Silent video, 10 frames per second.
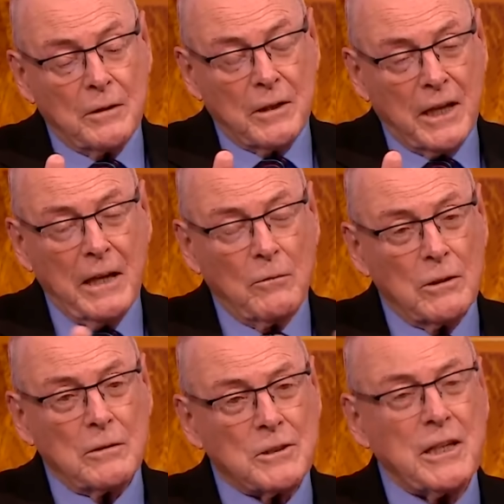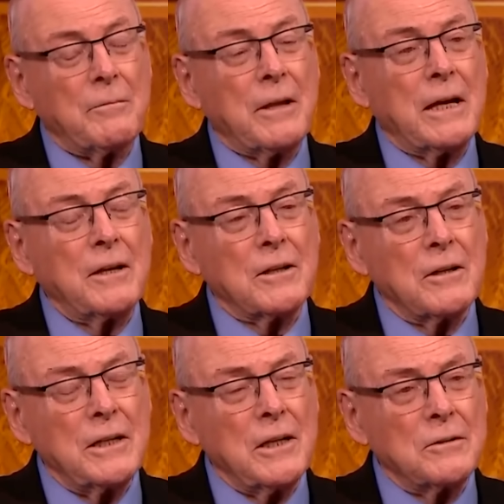King will accept that. You know,
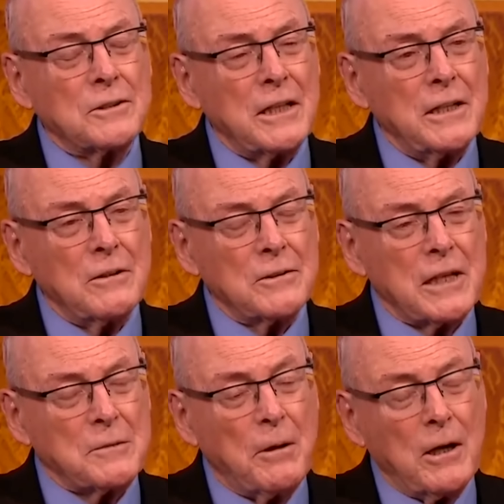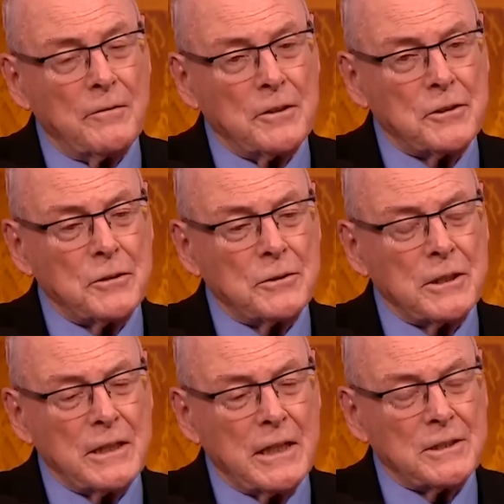he knows that's part of his
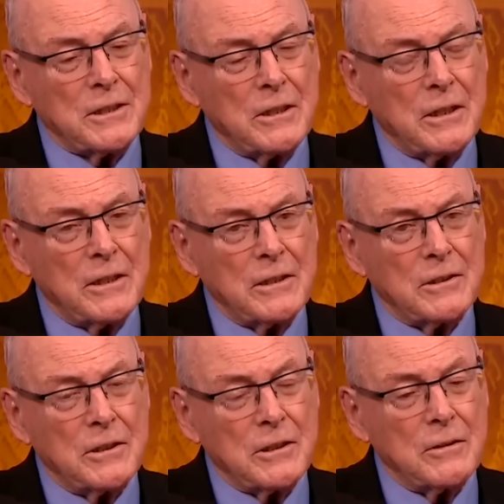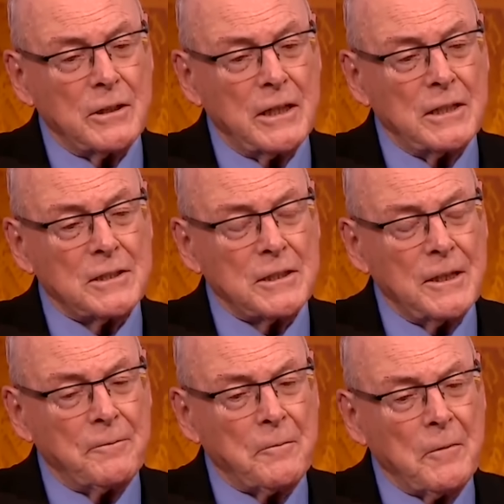duty. That you know, he's
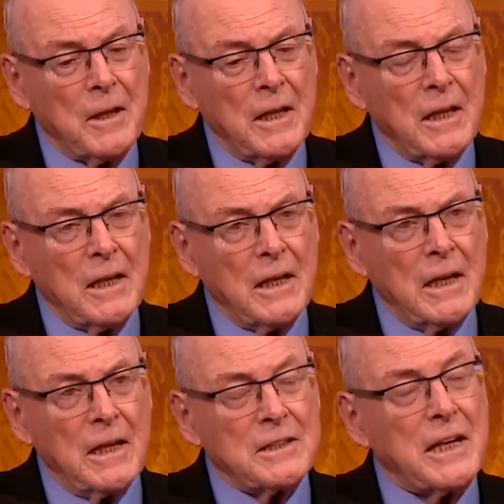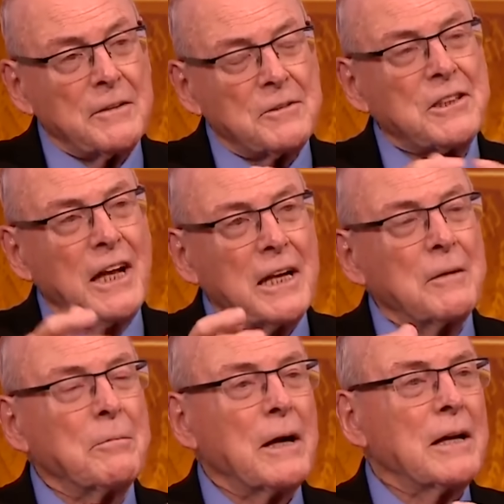head of
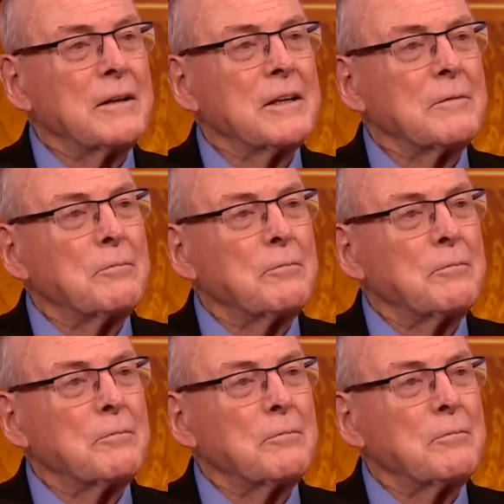state, but the